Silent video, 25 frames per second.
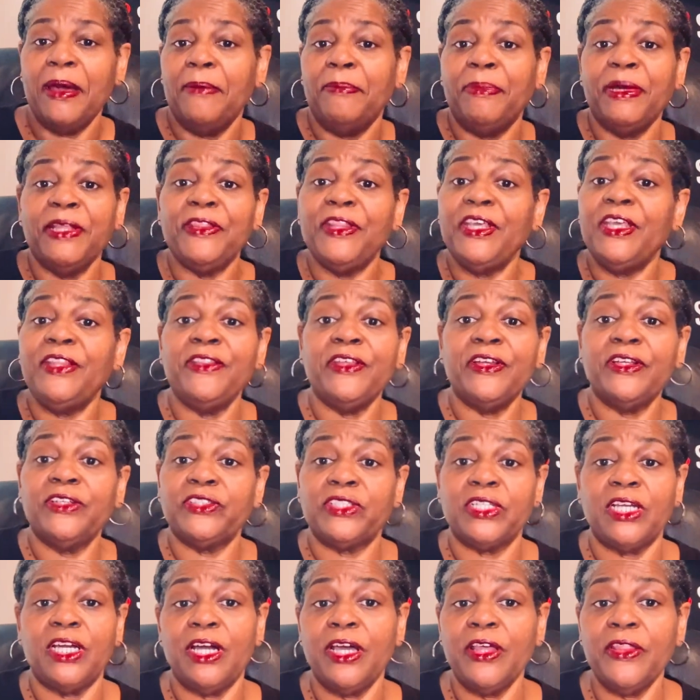But then
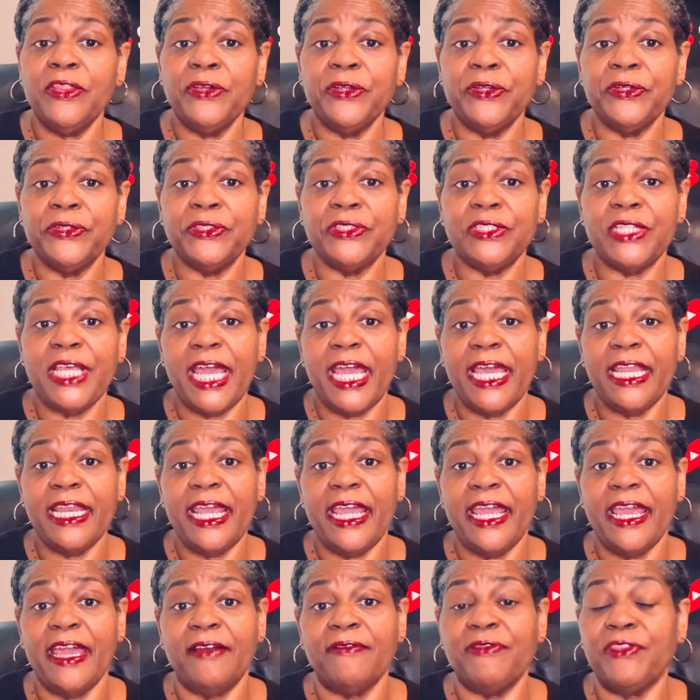there's others that
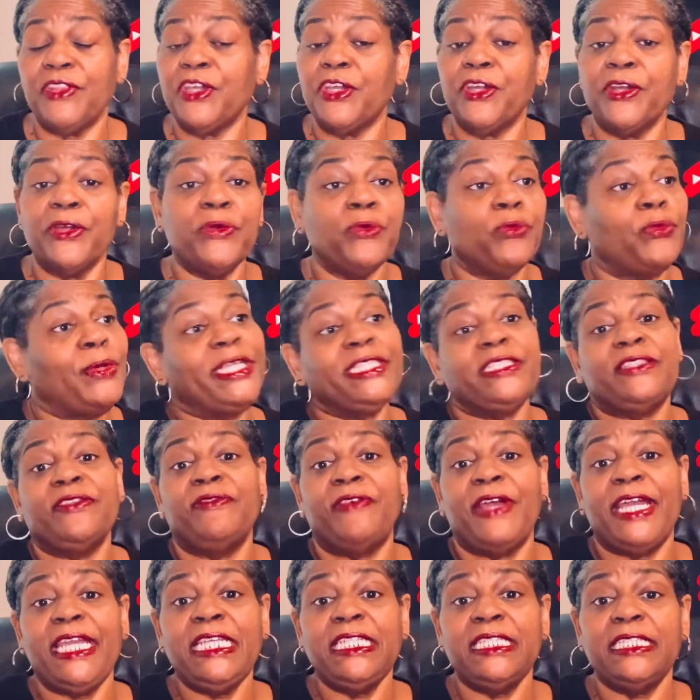have their
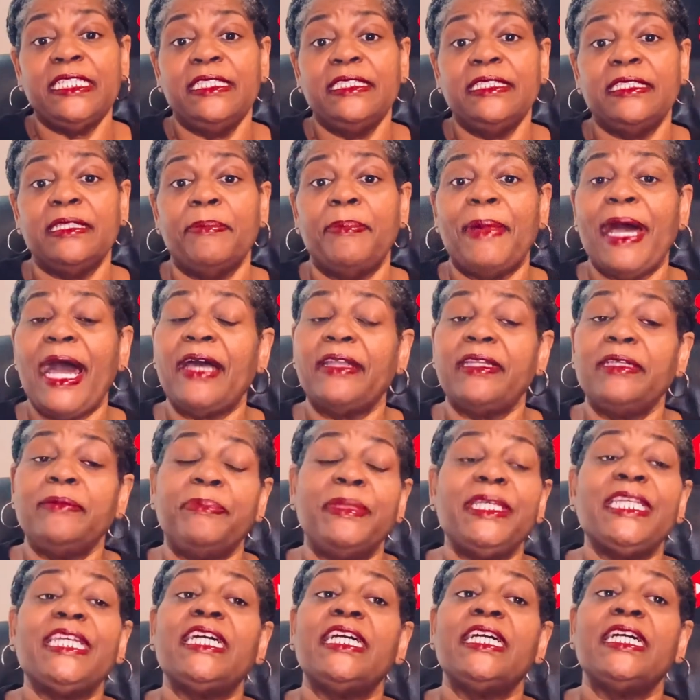reservations about
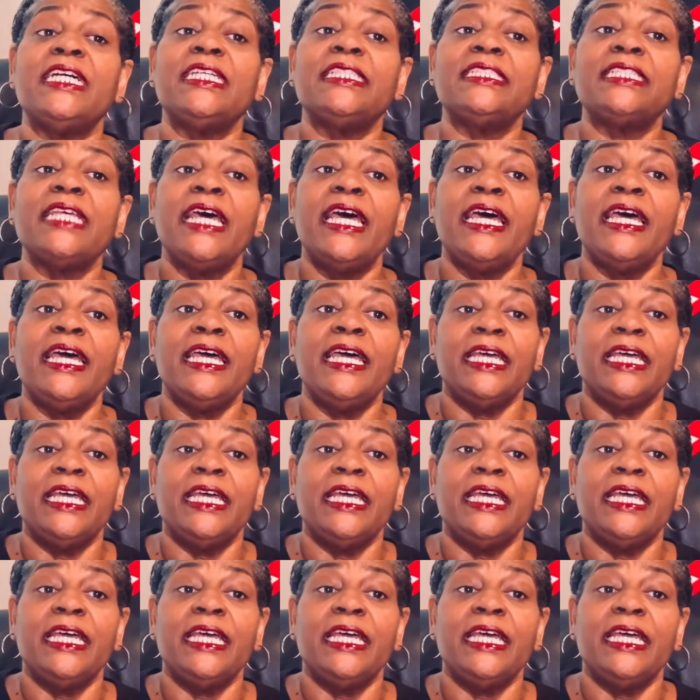it because